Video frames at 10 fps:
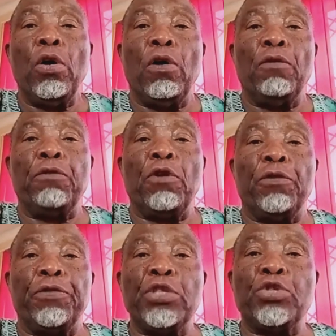of,
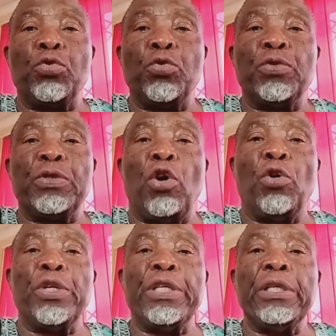of this school
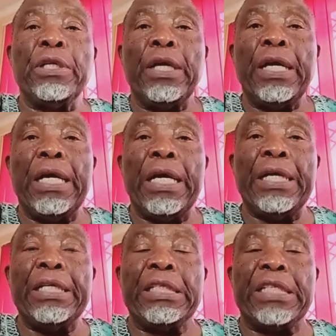only uh,
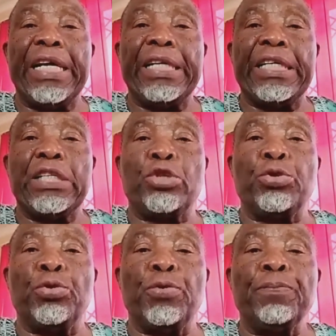intended
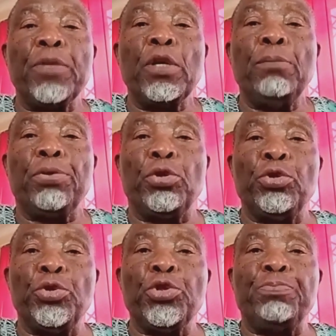to
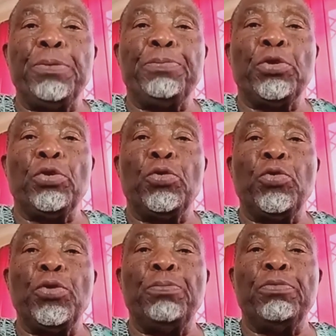produce people
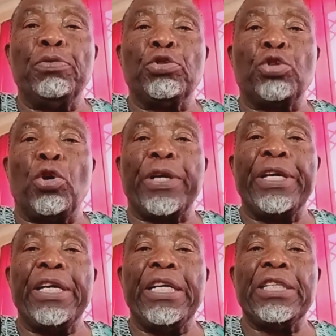who
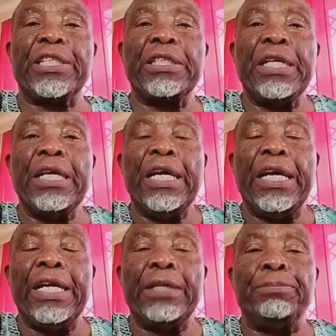talk English
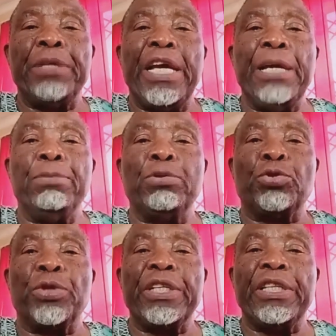and be able
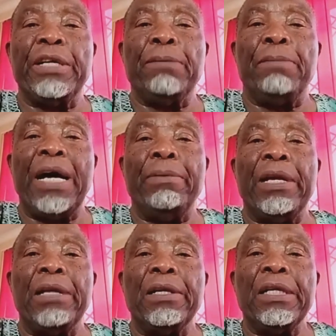to read the Bible.